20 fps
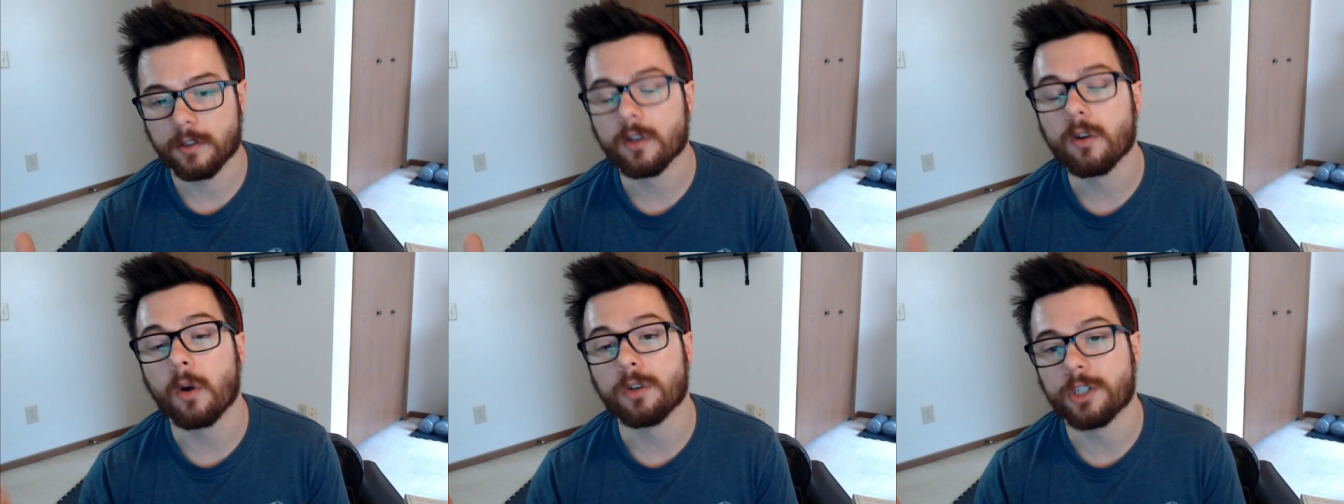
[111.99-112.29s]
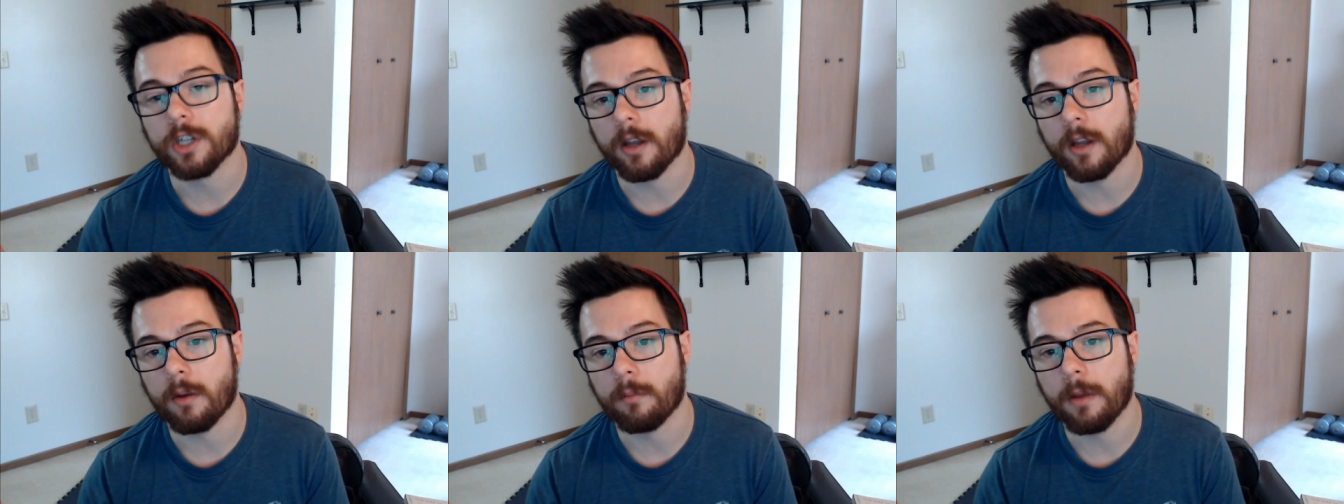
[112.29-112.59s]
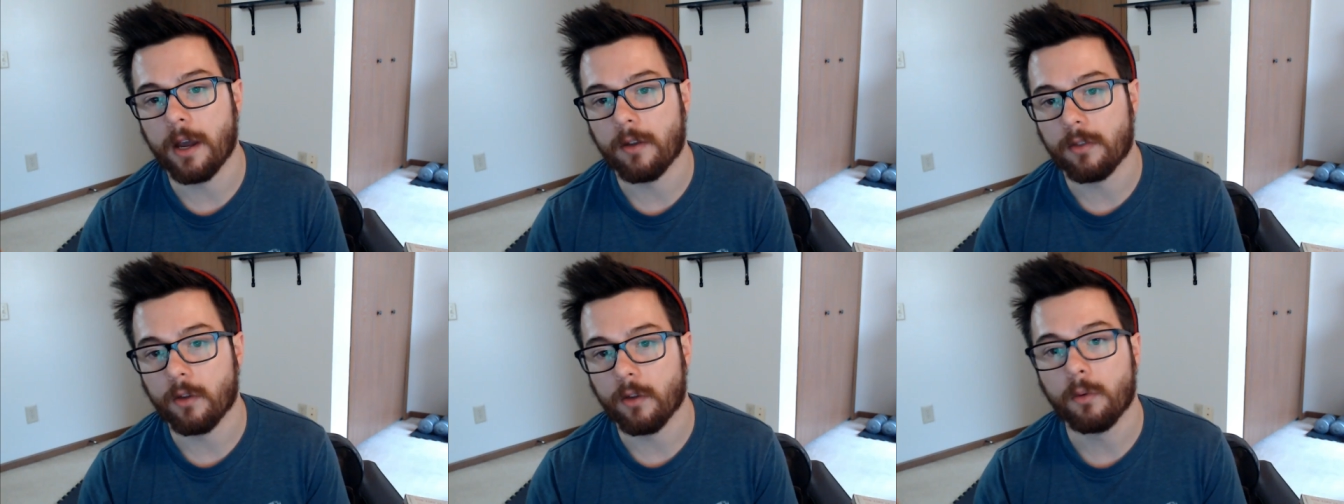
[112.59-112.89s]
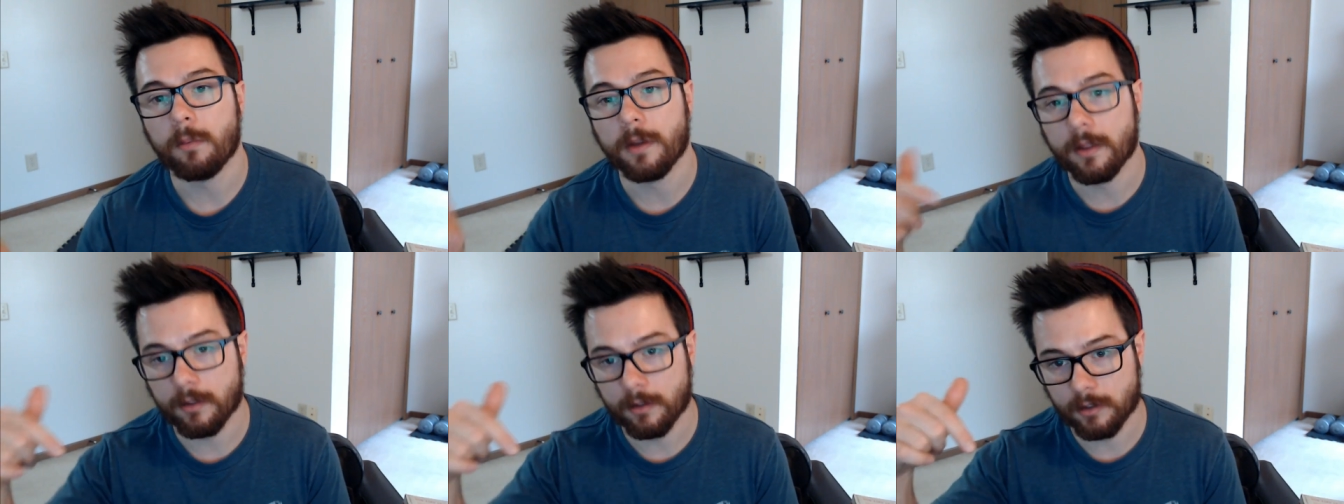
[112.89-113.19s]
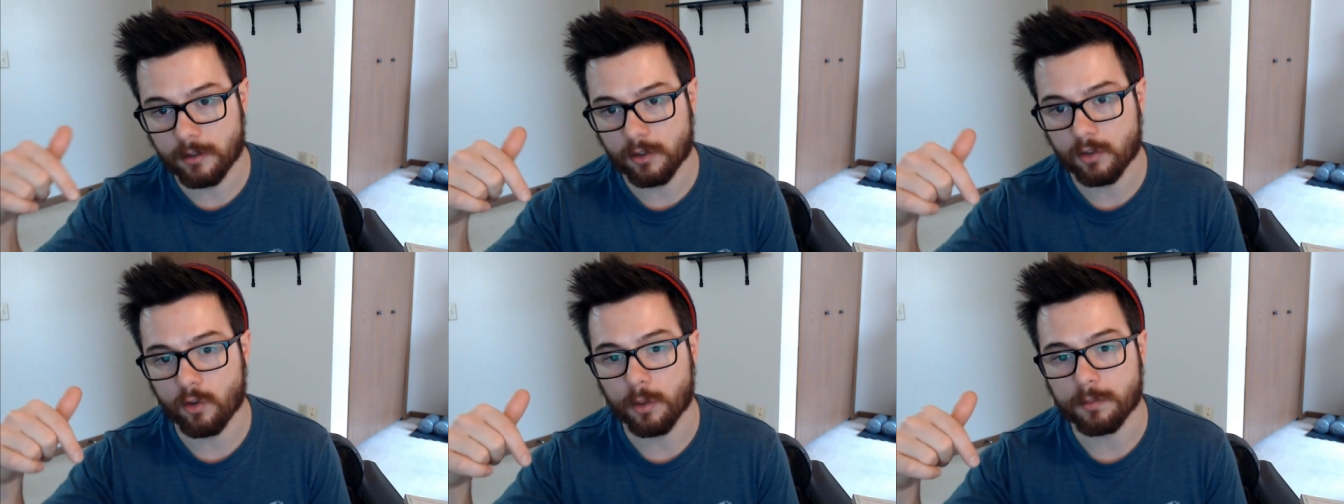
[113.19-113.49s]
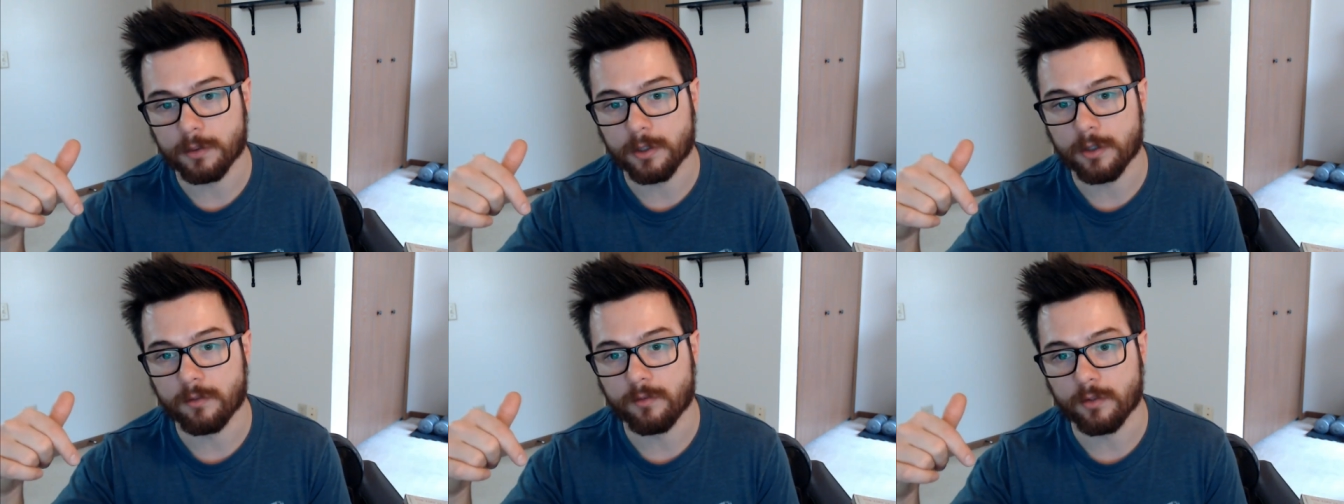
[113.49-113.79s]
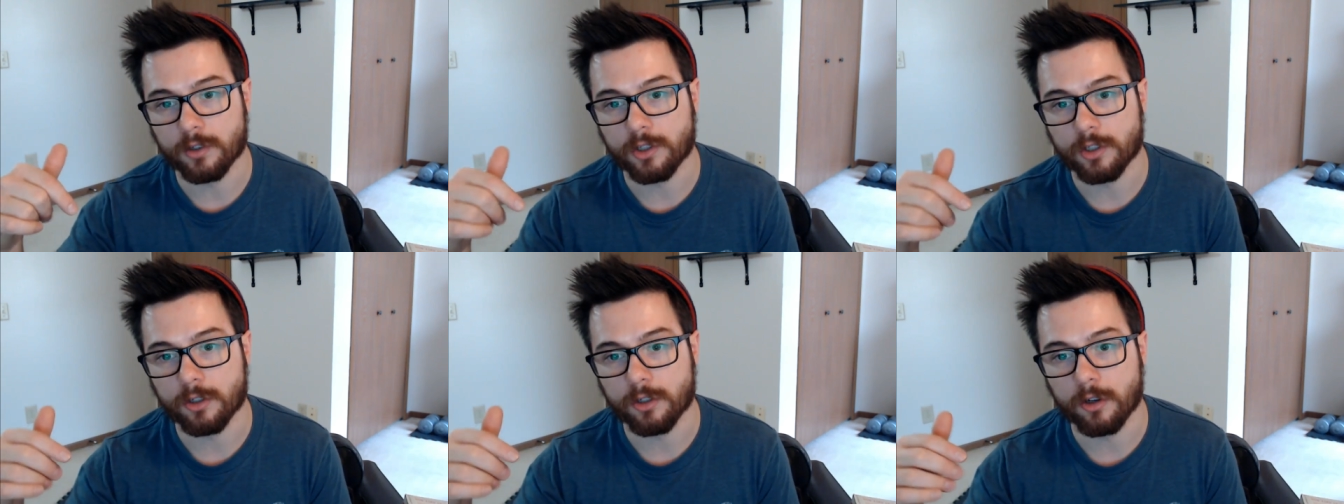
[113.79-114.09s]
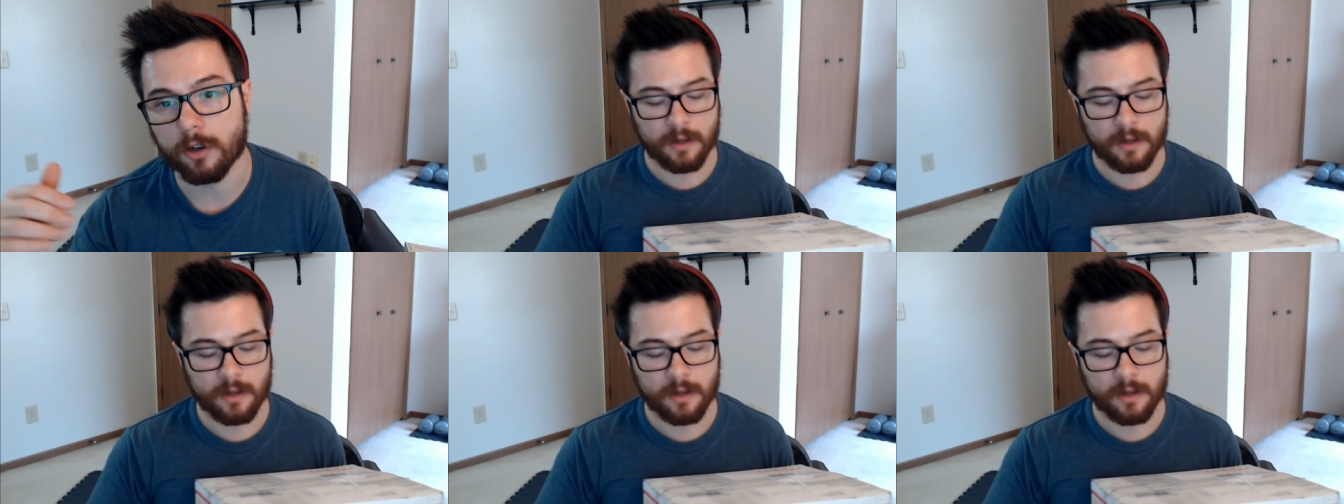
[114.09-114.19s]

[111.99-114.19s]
So go check them out. They'll be in the description for sure.